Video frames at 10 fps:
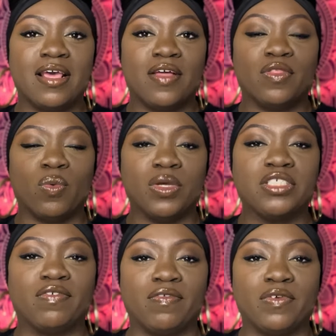the wish
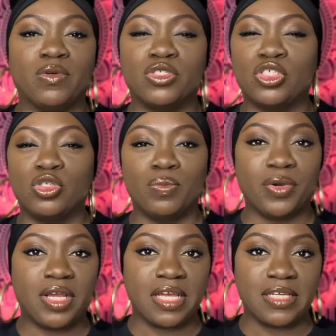fulfill super
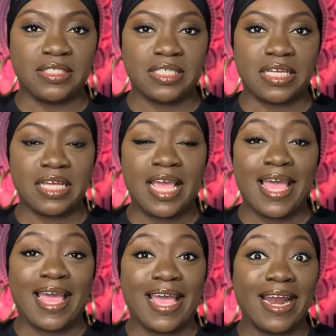easy
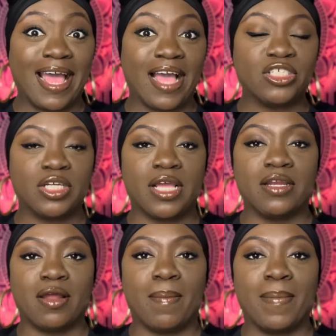and I actually
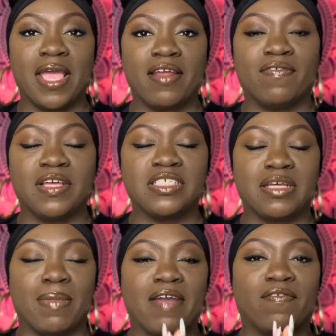ended up
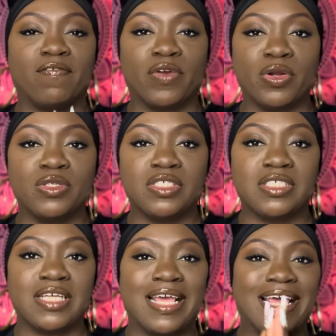manifesting my
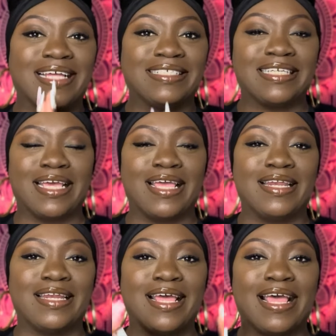first
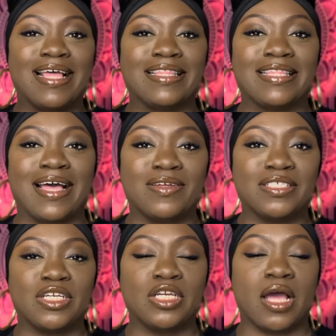
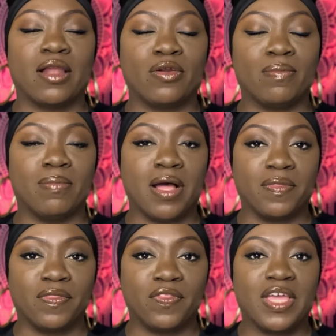$10,000
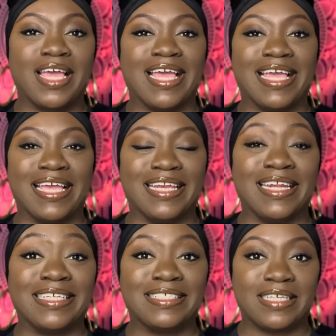month
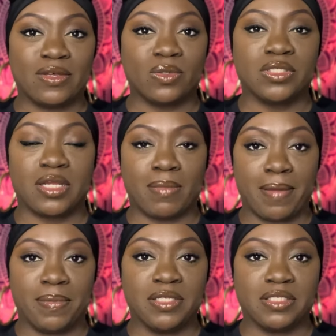in sales in my
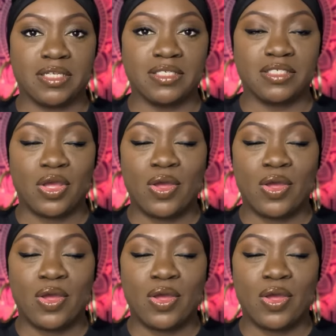business.